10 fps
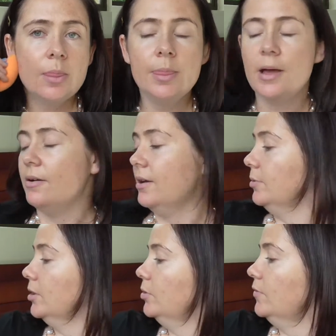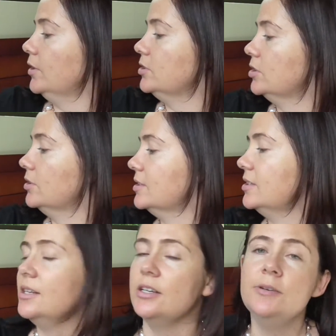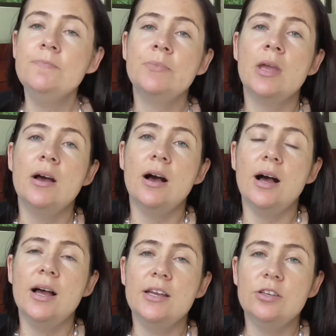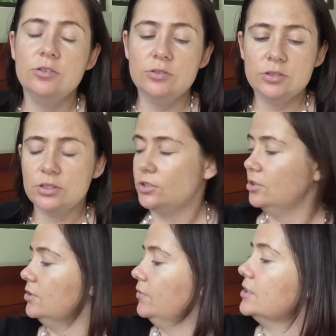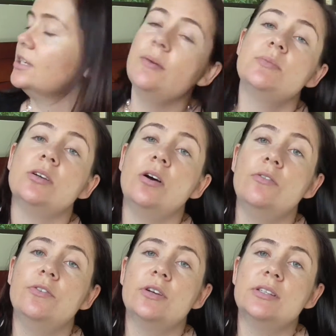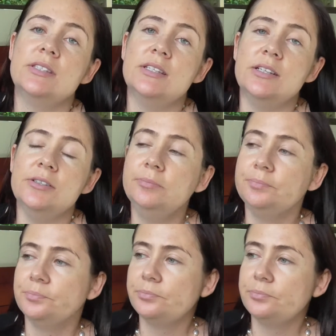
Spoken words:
Now I'm going to move on to concealer. I use two different types of concealer.